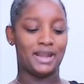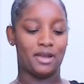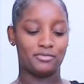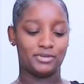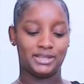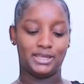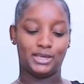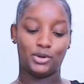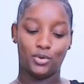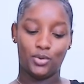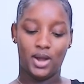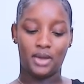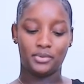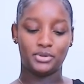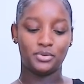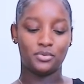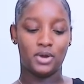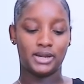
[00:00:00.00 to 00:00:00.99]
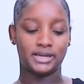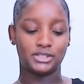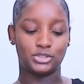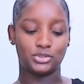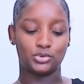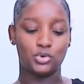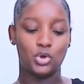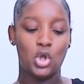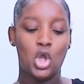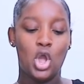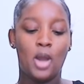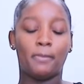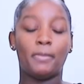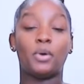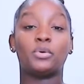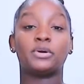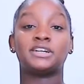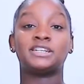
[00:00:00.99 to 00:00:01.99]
not really go how you want it to, but we're